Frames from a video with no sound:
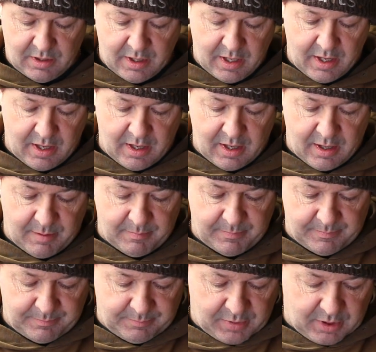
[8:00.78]

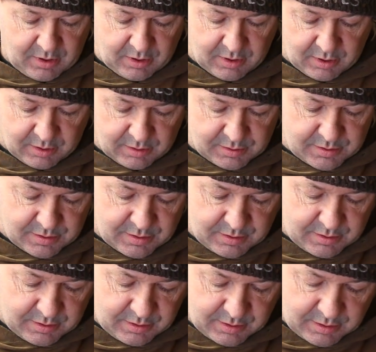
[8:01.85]
Because
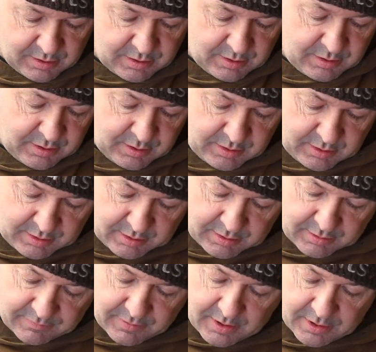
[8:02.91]

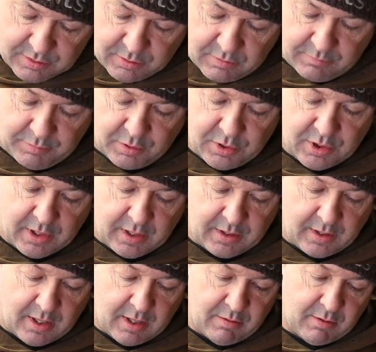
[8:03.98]
if I sort of push
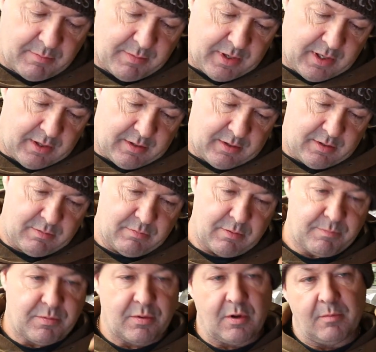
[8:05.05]
that down a bit, we're
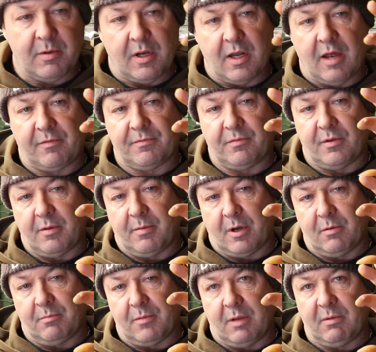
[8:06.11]
probably left with
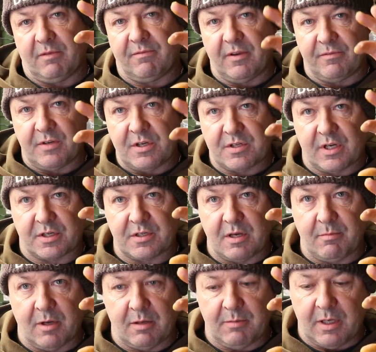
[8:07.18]
about maybe 50-60
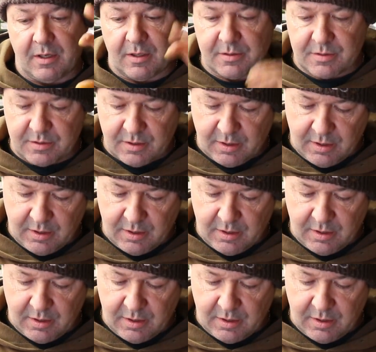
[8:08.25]
millimeters.